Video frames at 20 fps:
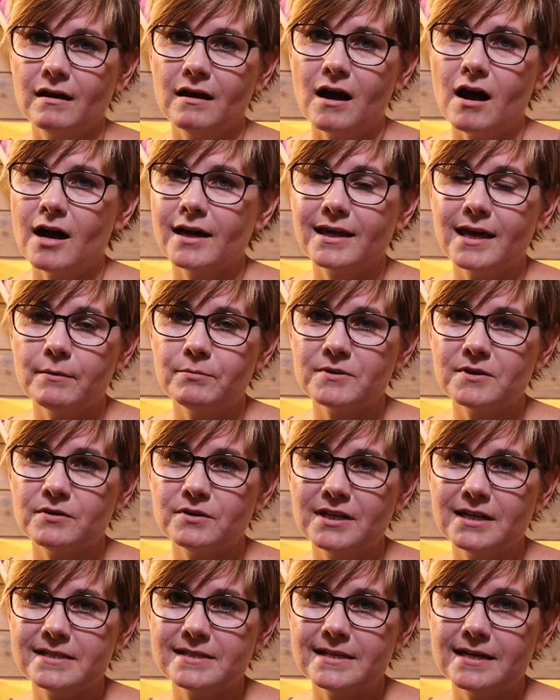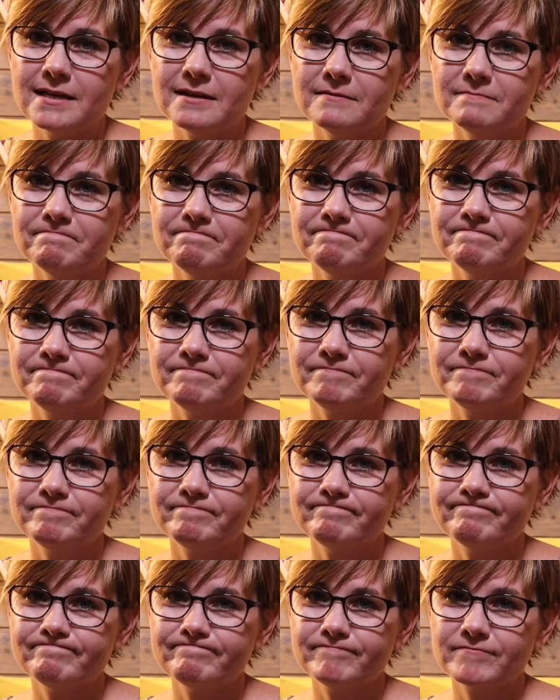I kept on knitting,
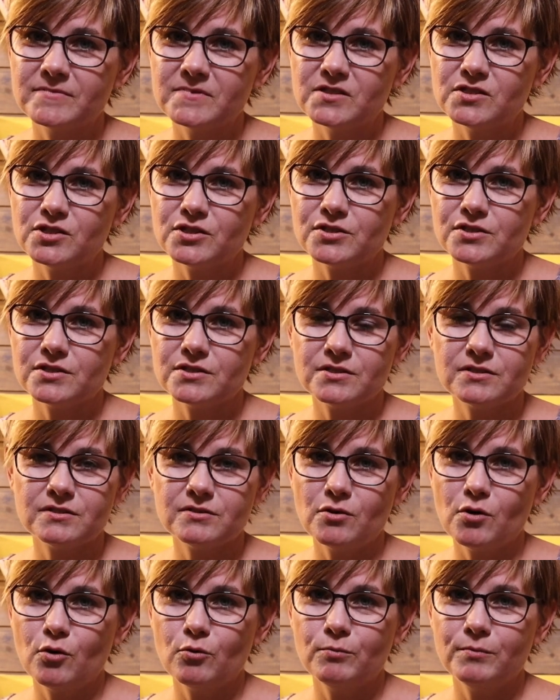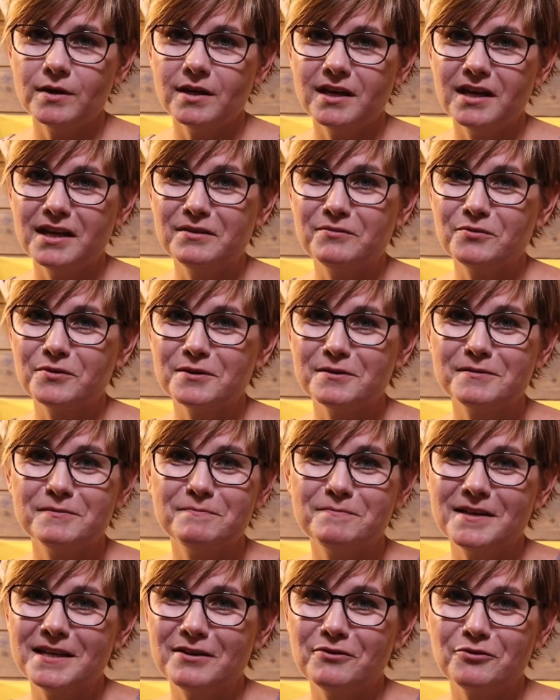just hoping it would
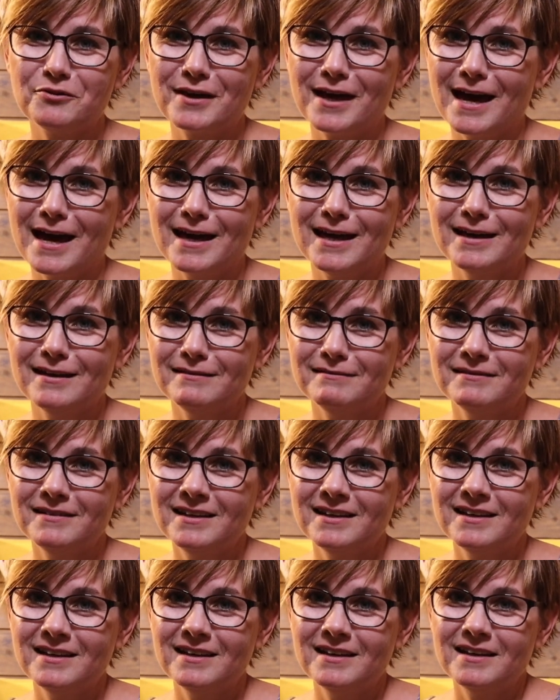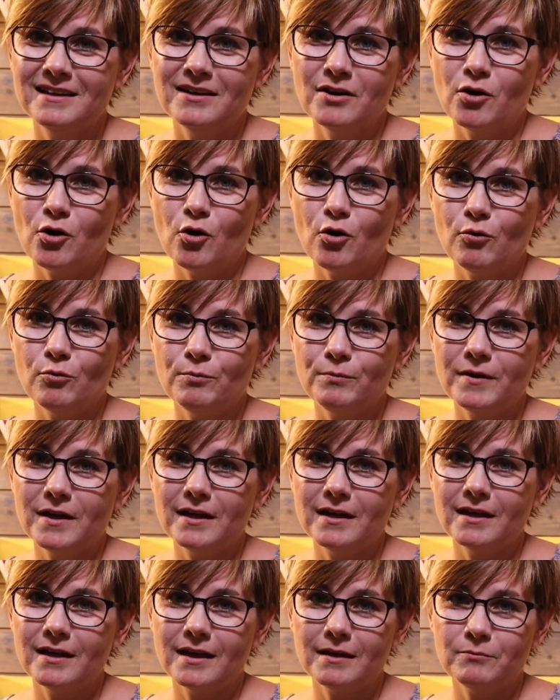be okay,
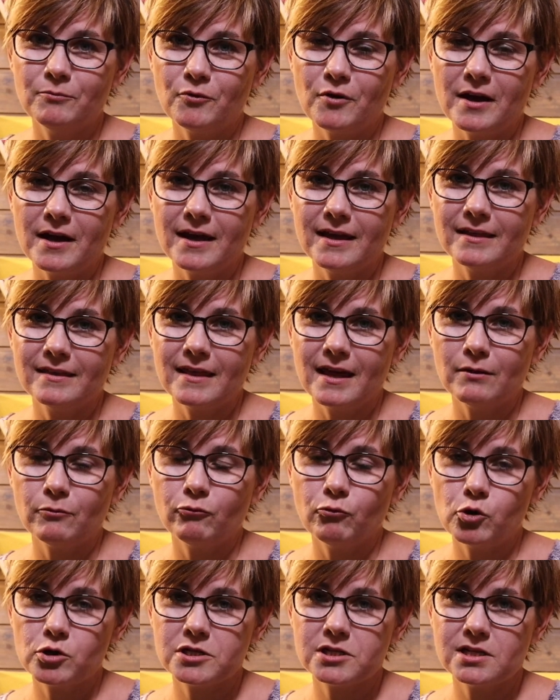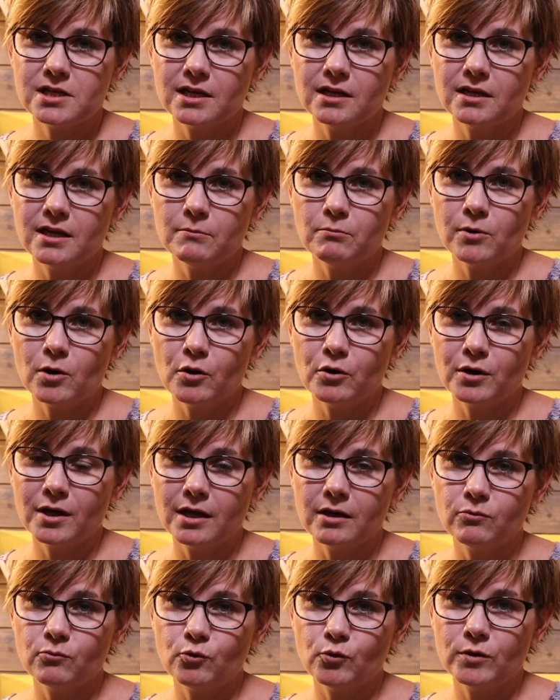hoping and praying that washing and
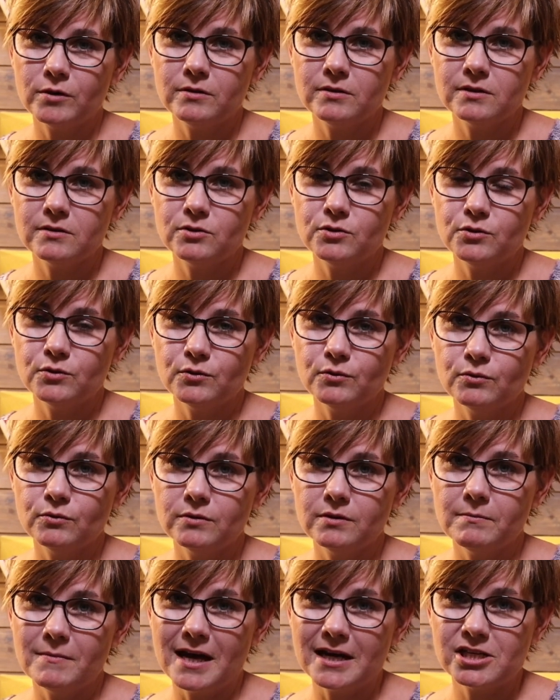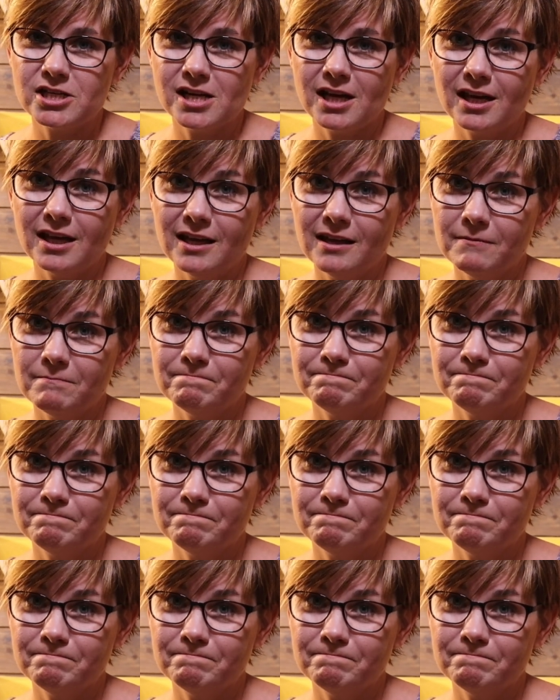blocking would do the magic,